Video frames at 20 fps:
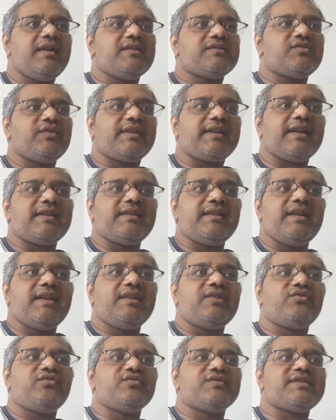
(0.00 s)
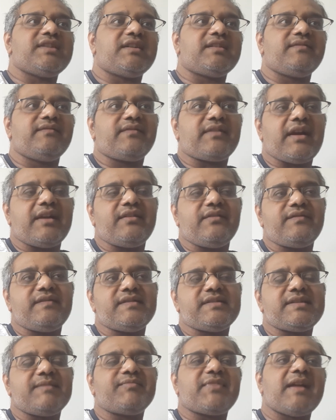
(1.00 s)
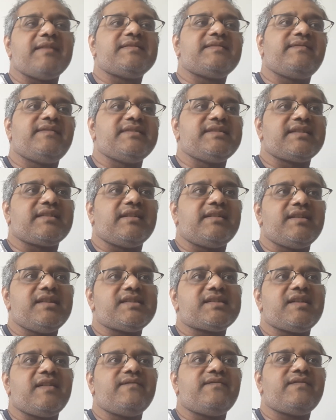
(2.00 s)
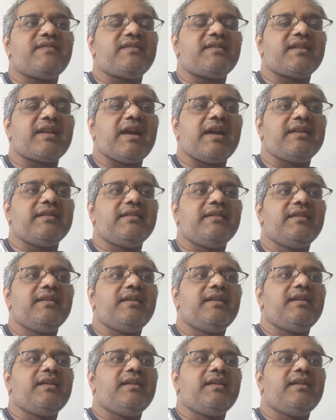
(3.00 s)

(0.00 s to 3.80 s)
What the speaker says: So it can lead to certain kind of sometimes physical discomfort can